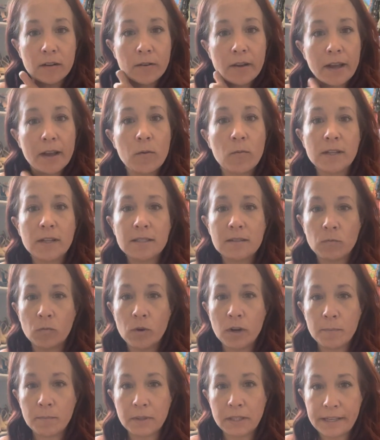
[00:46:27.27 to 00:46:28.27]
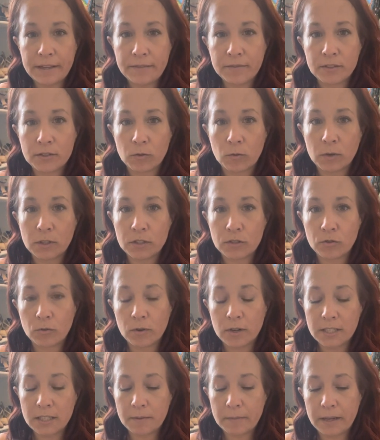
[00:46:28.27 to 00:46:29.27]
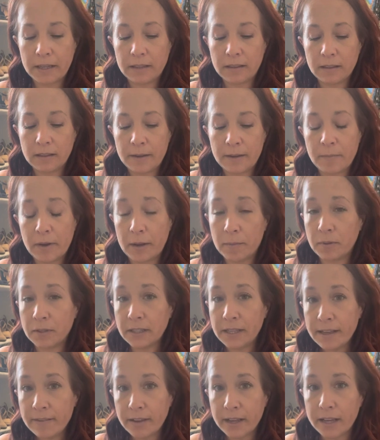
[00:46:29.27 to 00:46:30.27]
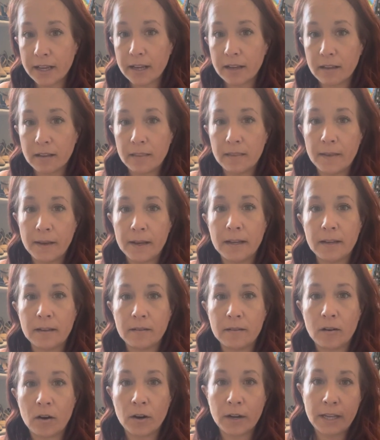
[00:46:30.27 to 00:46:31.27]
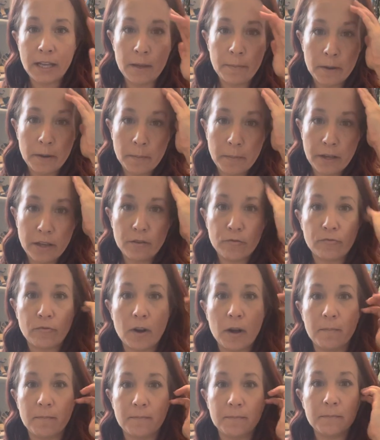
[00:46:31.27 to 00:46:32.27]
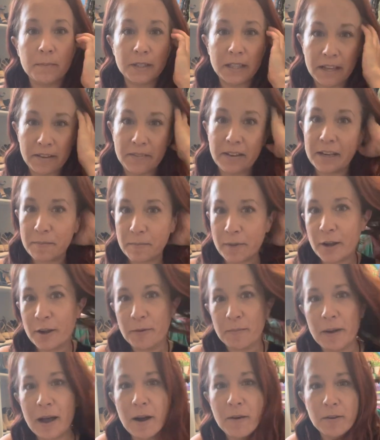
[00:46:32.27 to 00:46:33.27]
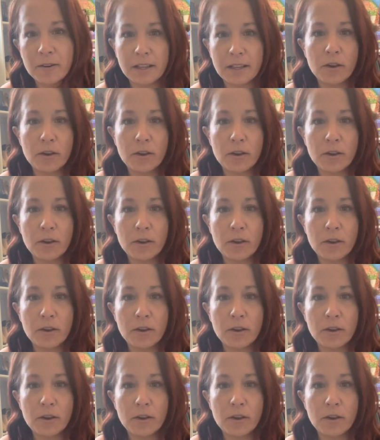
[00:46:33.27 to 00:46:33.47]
okay, what beliefs or what stories am I believing that are keeping me from believing in my own power?